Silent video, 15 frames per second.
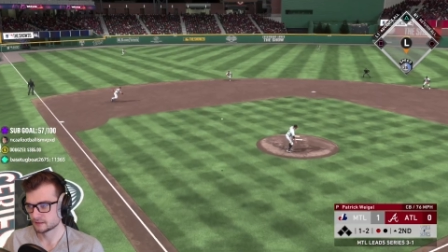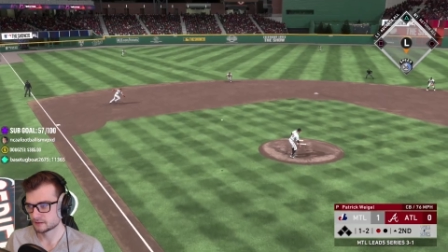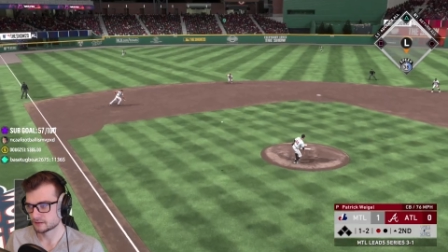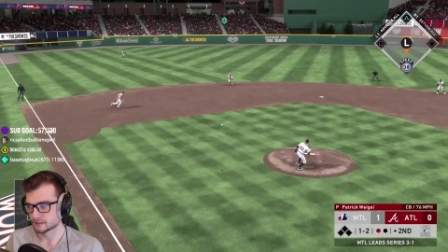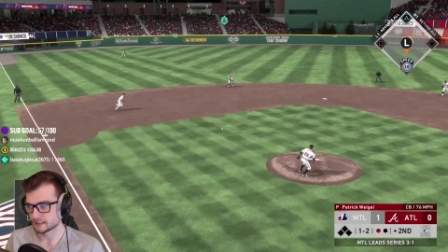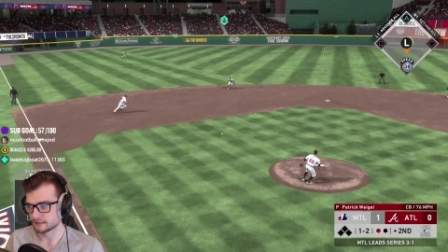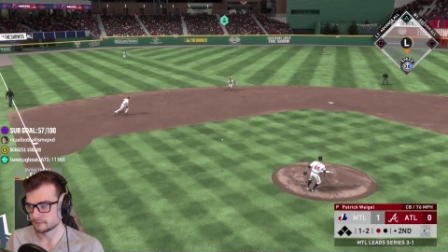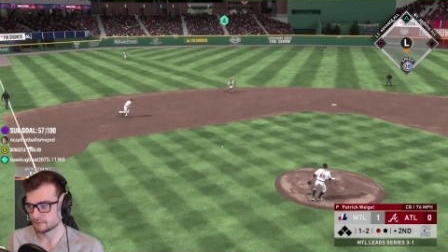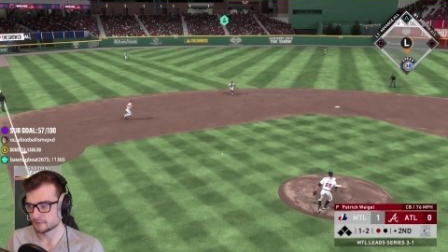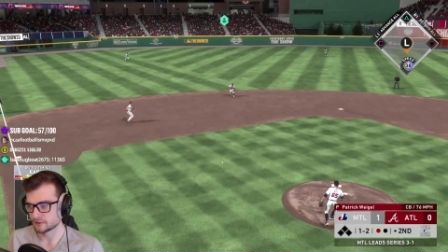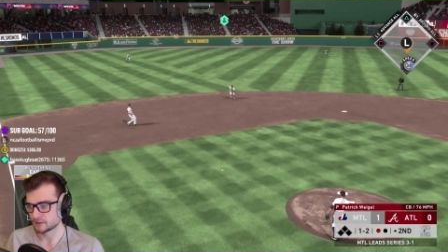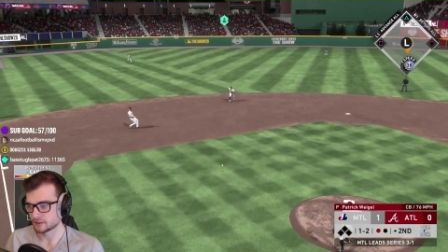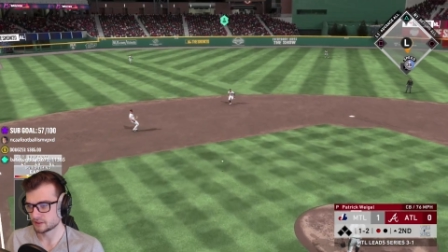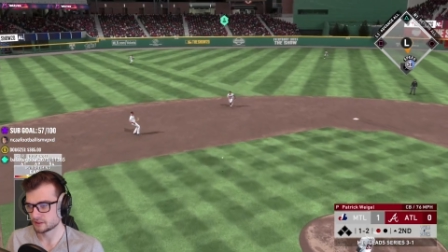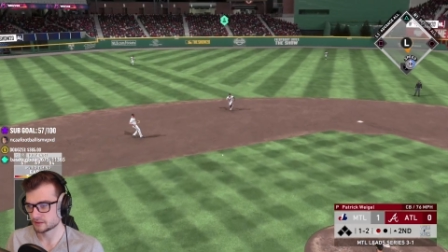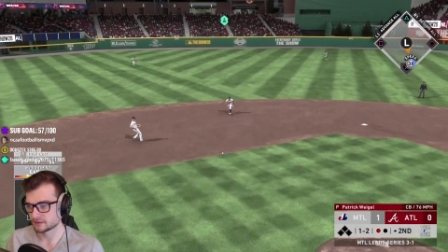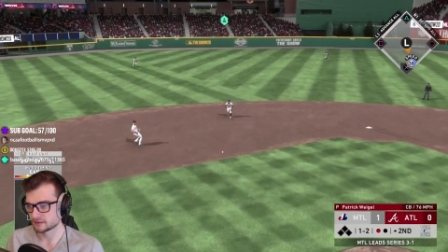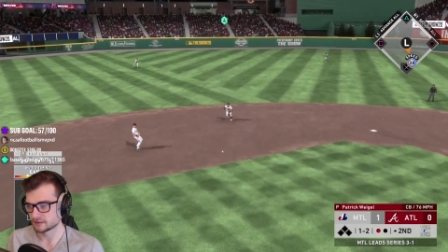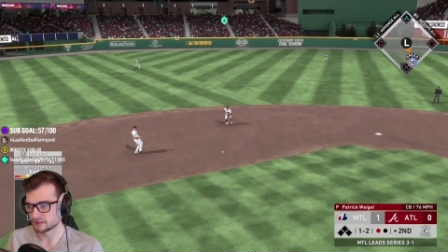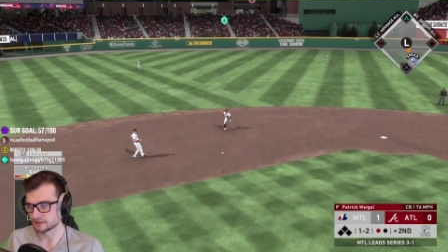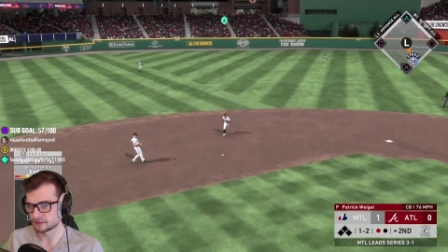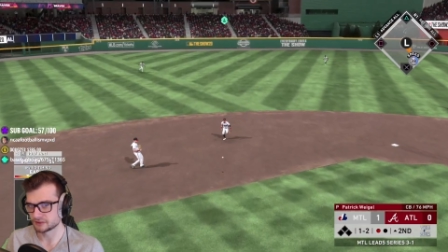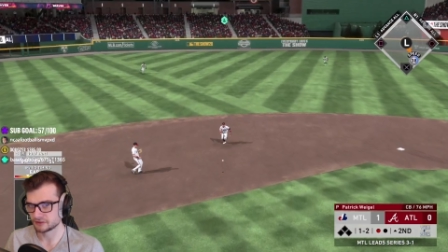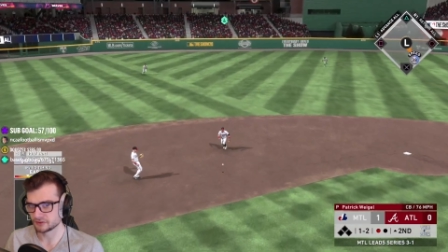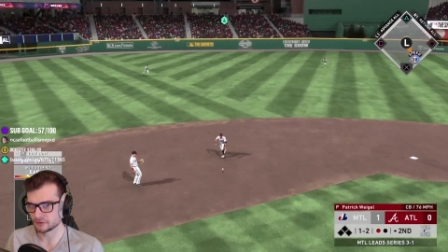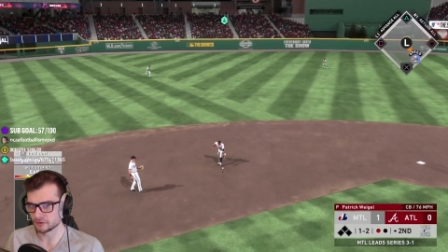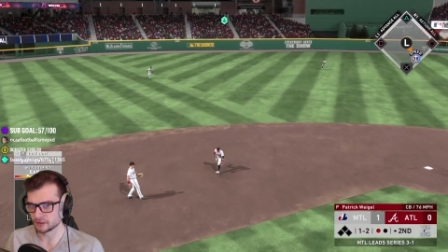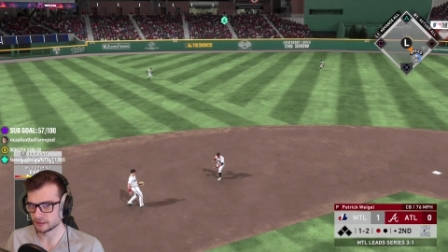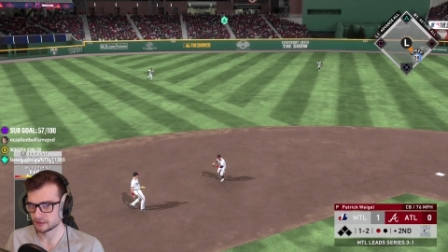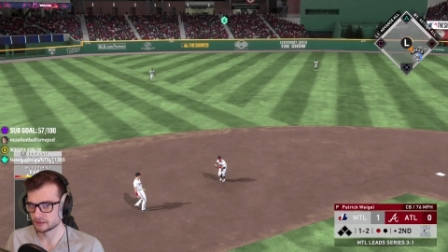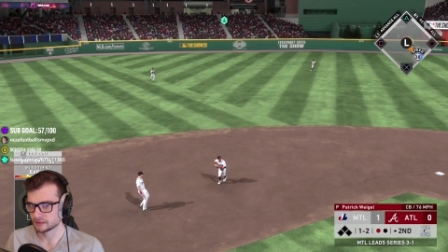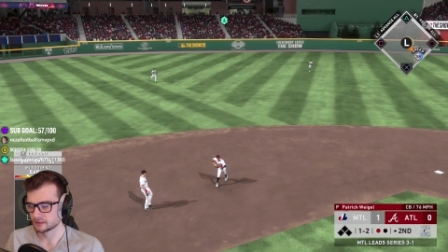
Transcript: Ground ball to short.